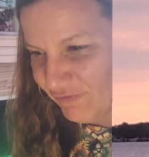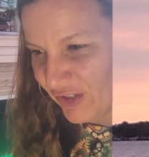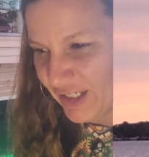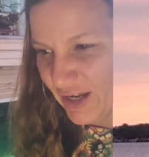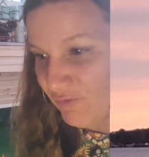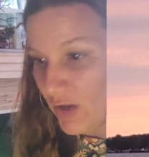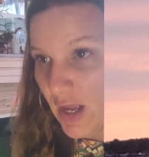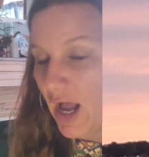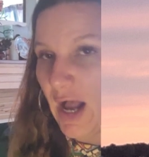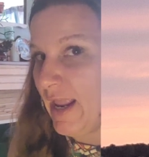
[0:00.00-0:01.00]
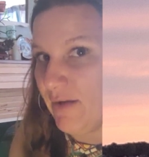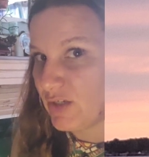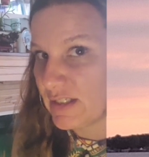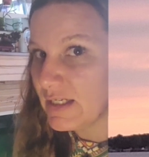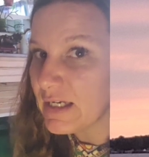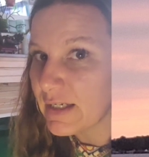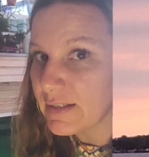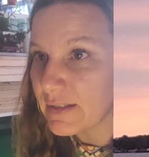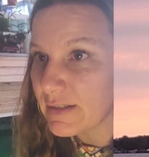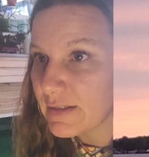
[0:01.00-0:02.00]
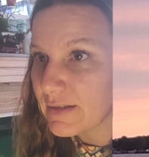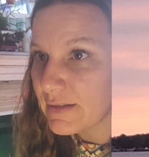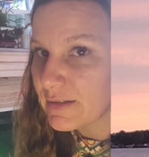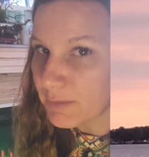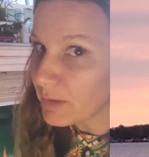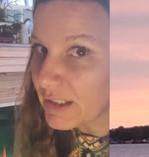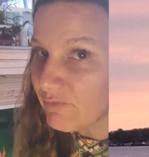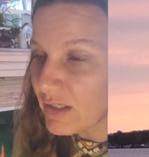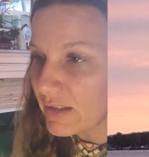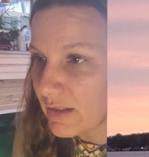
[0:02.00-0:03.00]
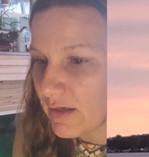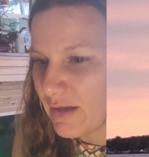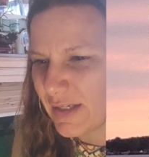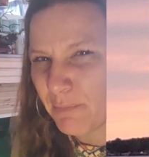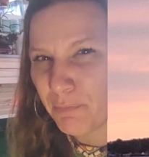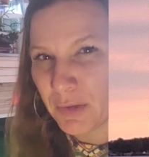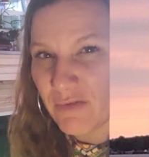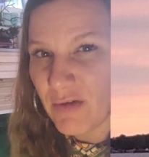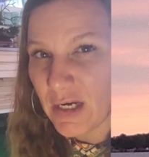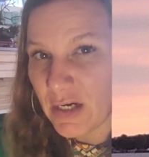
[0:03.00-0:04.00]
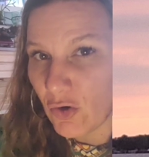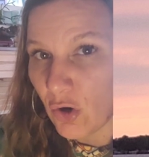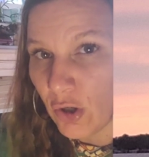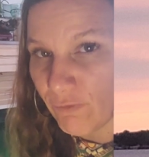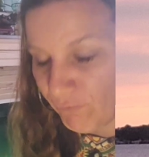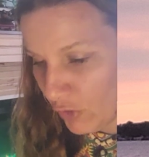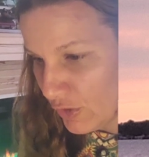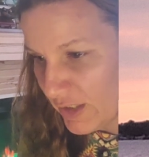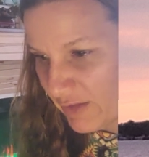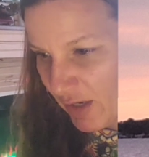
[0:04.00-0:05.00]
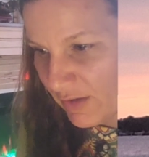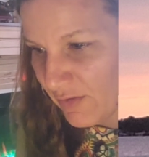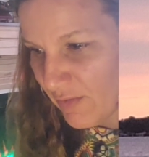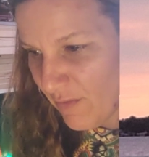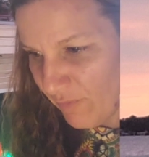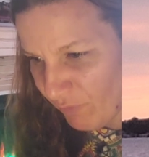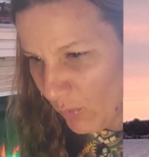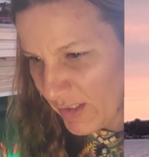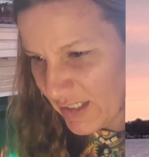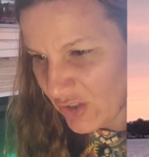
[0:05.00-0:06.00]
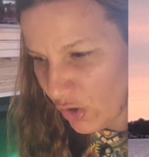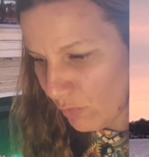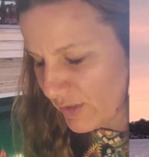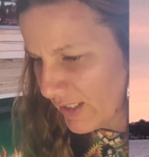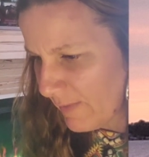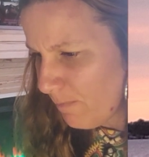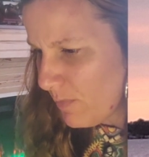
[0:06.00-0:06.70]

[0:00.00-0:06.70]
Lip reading: feeling of I have to see it to believe it. It's like believing it in your heart first and then focusing towards it.